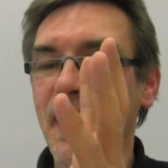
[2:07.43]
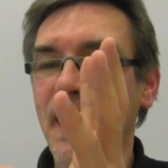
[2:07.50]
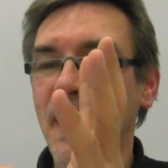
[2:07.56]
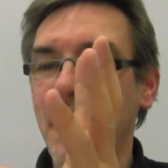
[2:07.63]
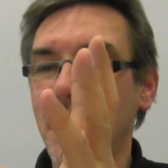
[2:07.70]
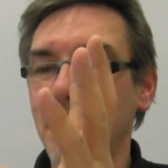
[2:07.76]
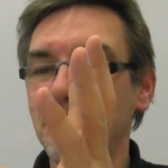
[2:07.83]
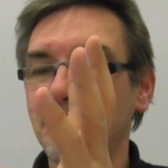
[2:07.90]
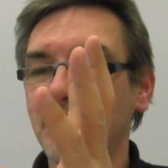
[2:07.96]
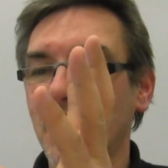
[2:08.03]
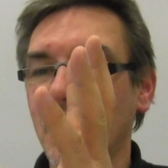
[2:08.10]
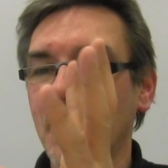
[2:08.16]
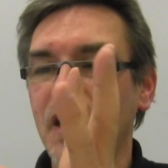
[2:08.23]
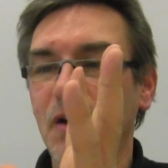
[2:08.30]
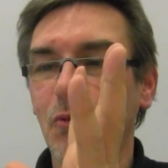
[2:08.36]

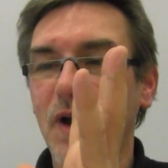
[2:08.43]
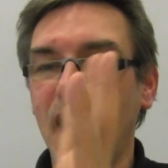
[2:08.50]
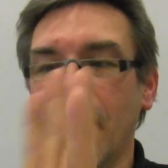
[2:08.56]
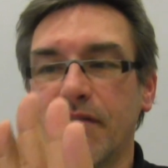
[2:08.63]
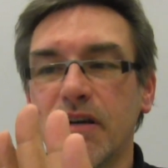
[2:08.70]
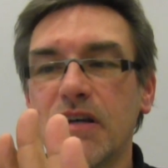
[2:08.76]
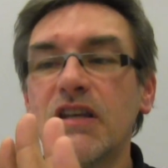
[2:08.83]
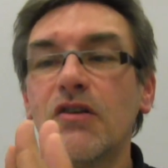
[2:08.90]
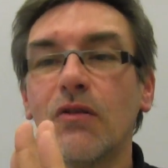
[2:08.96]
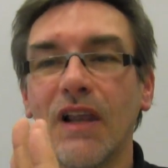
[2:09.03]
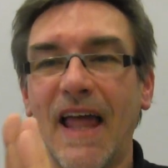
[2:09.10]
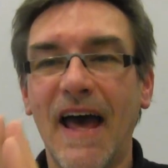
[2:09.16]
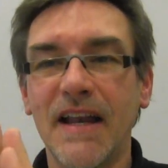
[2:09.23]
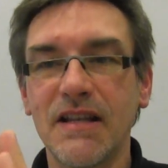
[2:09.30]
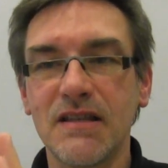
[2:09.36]
We have a new
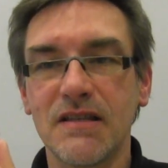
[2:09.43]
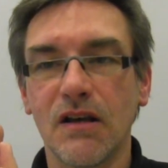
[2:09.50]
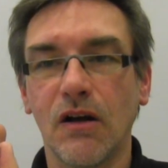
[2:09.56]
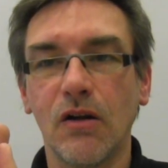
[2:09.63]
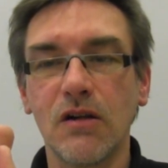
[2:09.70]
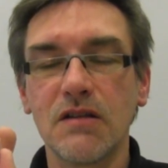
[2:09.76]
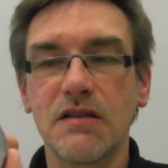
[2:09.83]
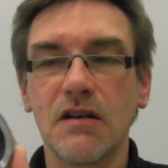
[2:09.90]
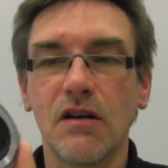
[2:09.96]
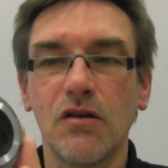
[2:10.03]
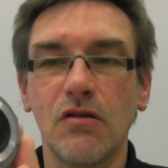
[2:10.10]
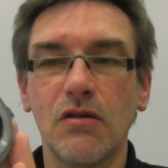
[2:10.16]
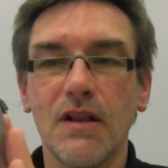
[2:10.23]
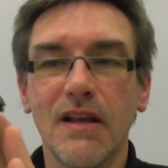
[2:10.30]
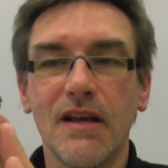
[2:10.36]
lens
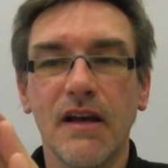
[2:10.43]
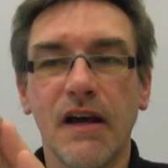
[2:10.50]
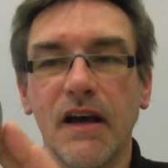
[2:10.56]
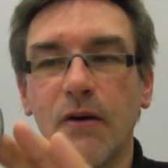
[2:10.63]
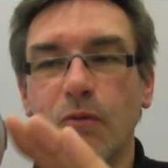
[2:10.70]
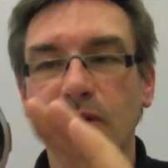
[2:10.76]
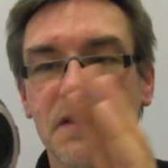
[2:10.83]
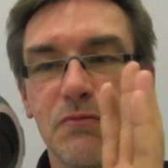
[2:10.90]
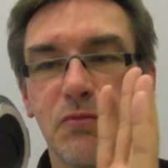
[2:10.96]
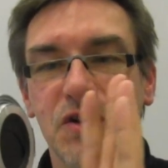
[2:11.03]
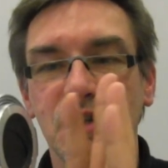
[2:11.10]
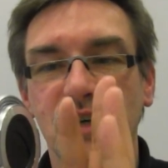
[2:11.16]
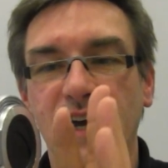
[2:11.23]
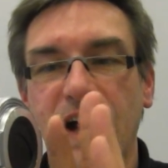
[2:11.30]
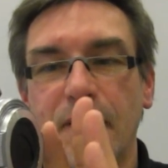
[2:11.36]
also
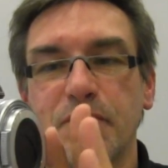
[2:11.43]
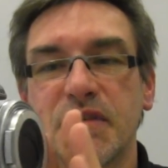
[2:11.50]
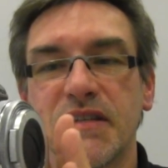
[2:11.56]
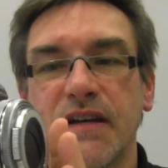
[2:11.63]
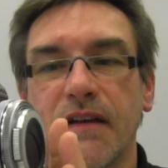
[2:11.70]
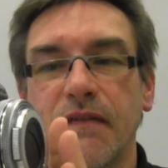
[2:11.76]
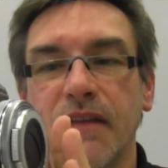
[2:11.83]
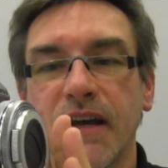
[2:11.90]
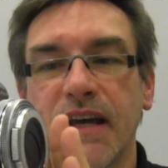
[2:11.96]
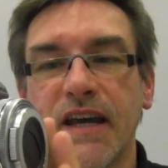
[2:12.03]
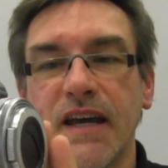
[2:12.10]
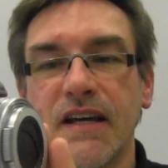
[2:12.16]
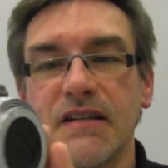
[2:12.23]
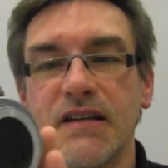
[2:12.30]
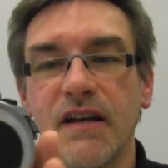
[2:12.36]
which comes in the
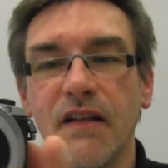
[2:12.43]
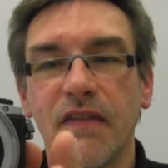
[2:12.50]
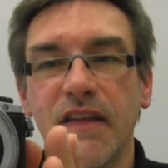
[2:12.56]
kit.